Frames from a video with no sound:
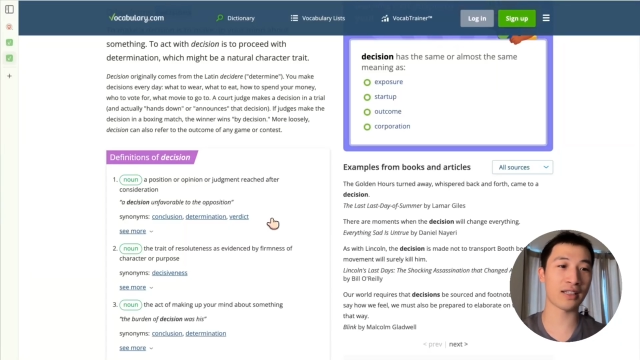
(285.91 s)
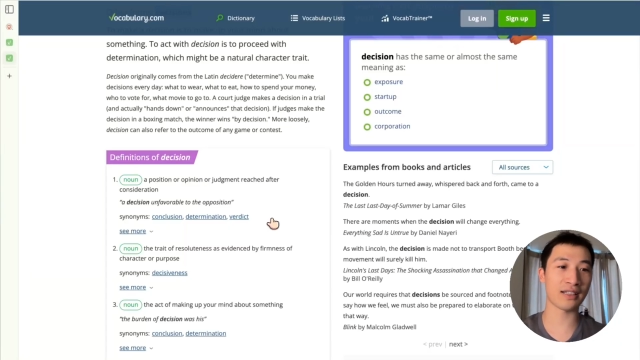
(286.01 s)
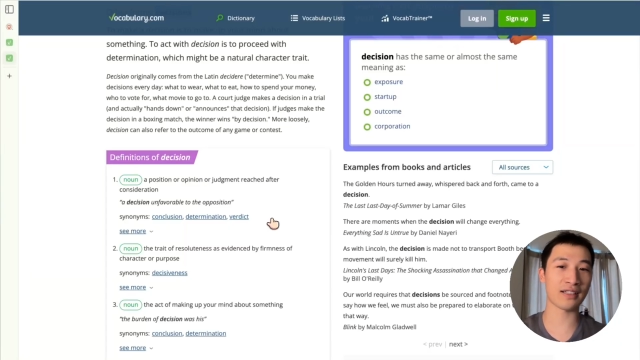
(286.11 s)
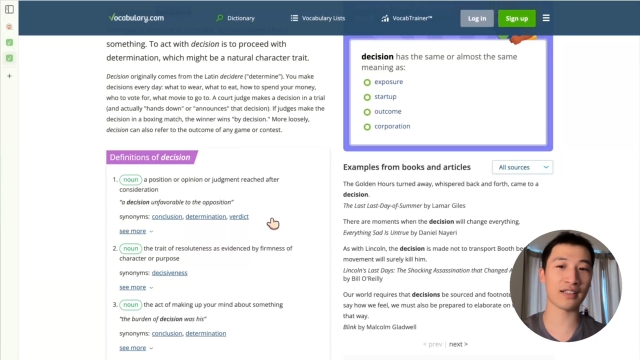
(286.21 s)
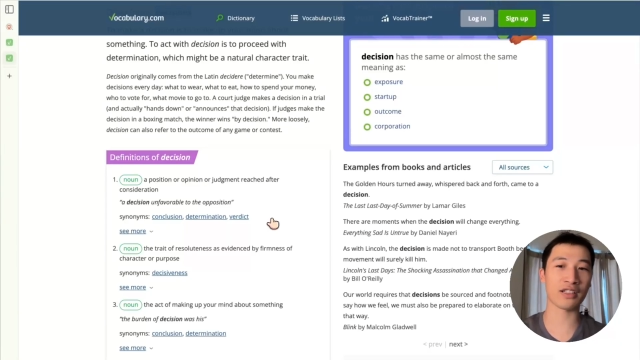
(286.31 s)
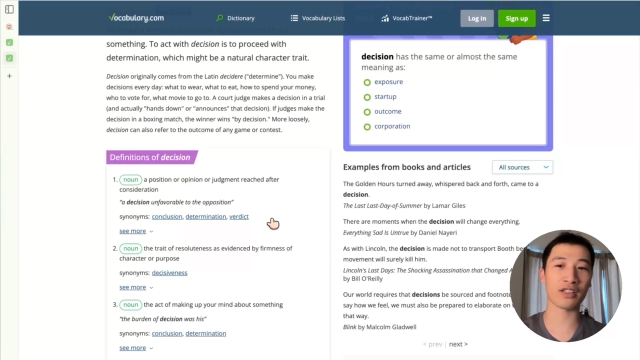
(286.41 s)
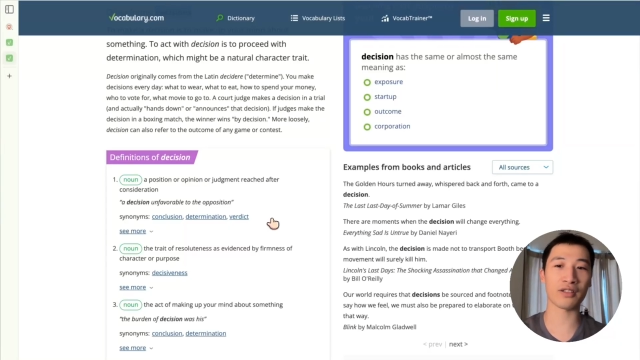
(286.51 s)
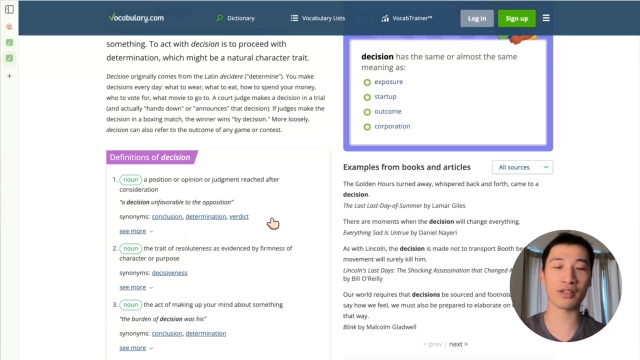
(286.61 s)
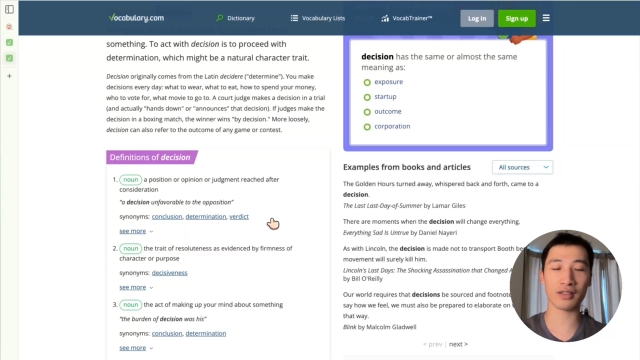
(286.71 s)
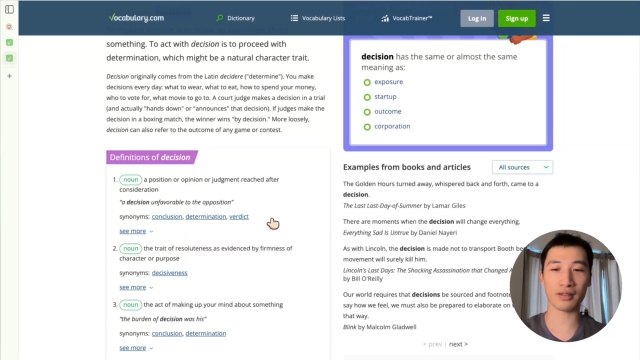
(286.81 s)

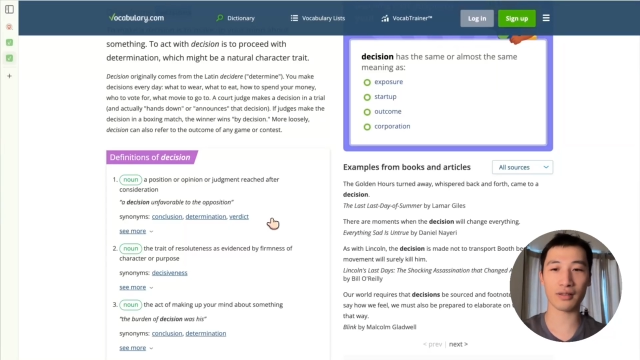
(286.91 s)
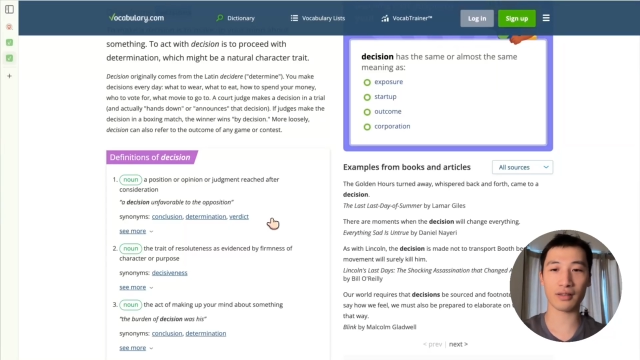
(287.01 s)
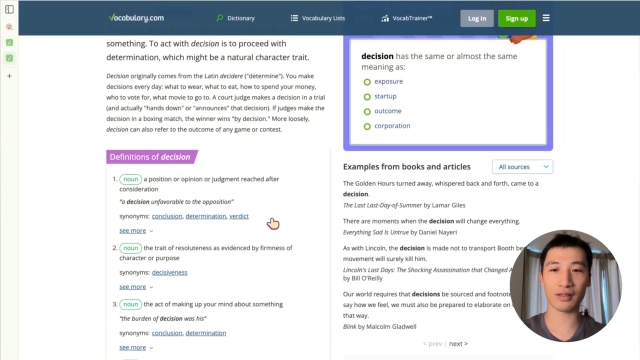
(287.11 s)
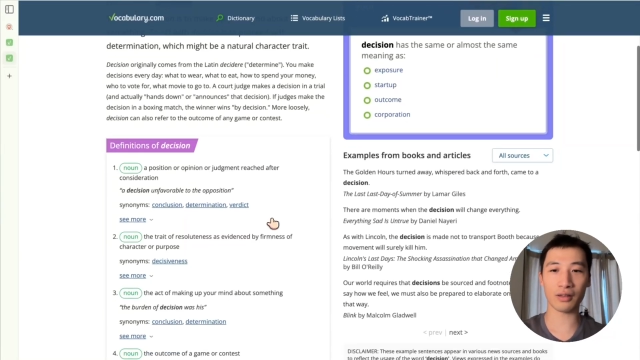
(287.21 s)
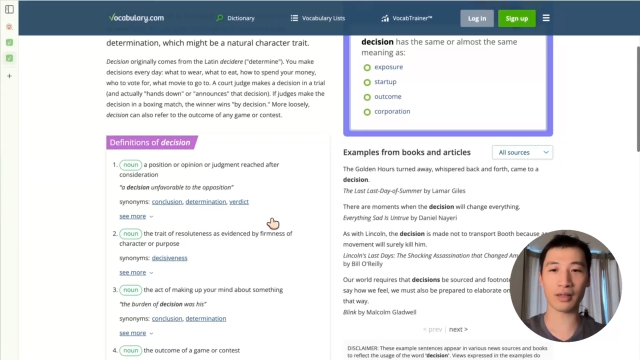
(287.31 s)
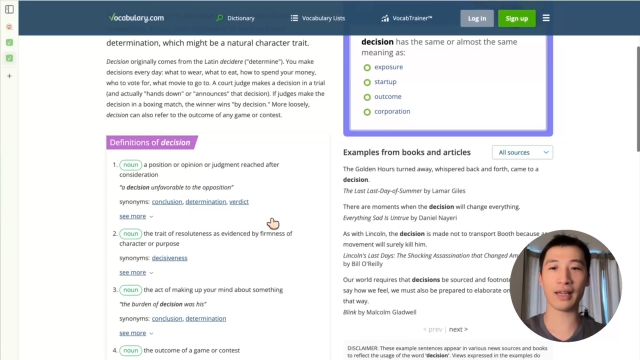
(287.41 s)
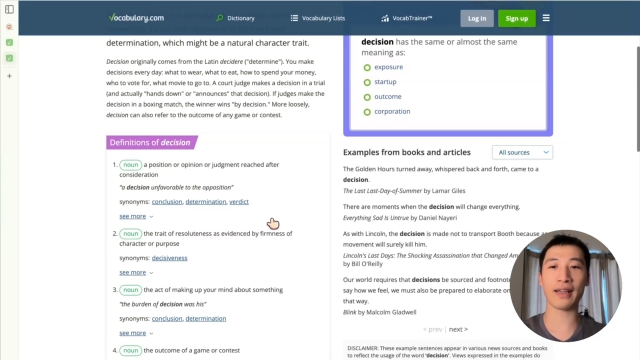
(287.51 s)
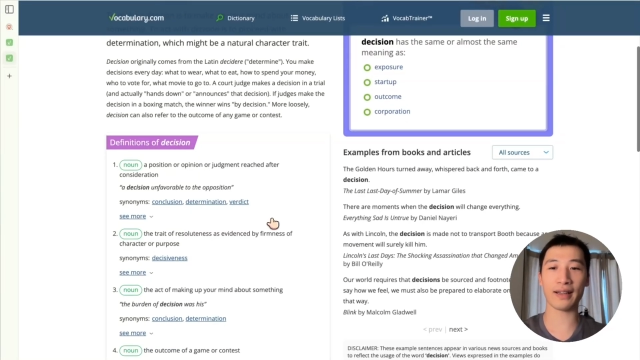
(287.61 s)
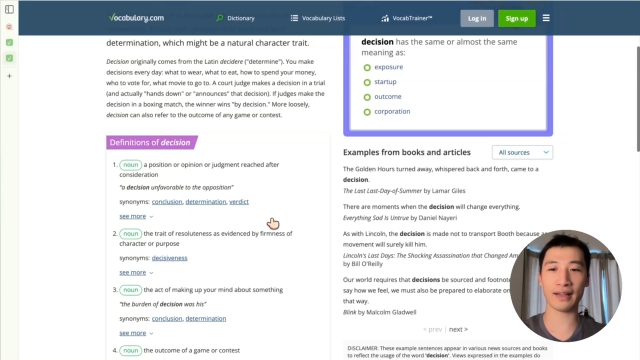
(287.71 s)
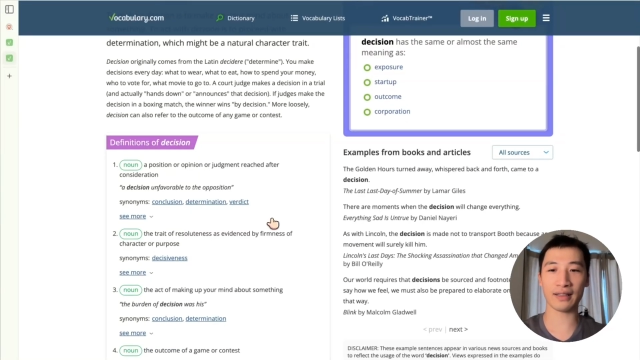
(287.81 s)
decisions.
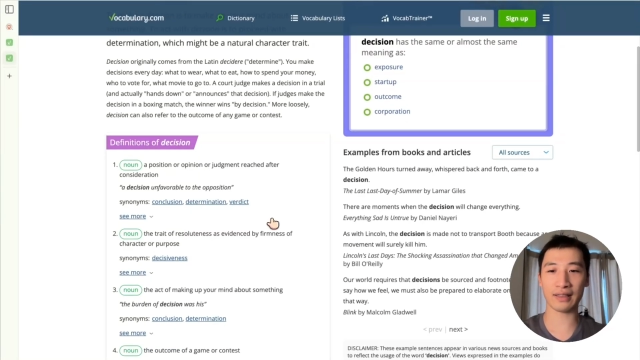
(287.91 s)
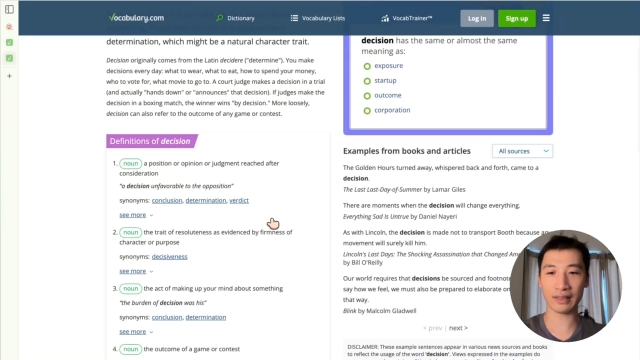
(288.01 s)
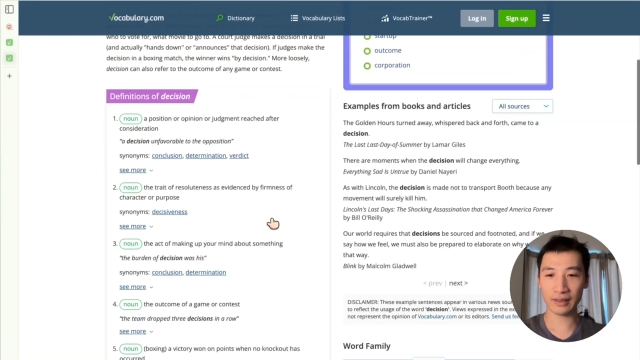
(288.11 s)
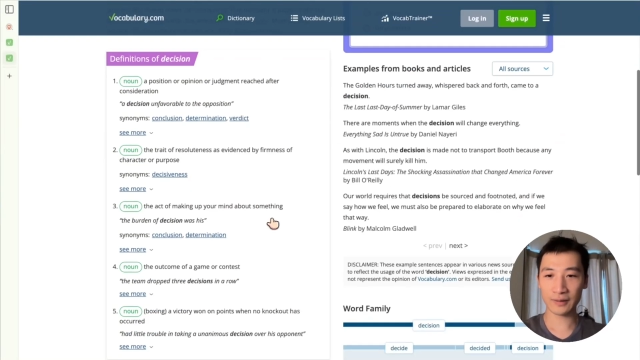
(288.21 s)
Okay, I got it.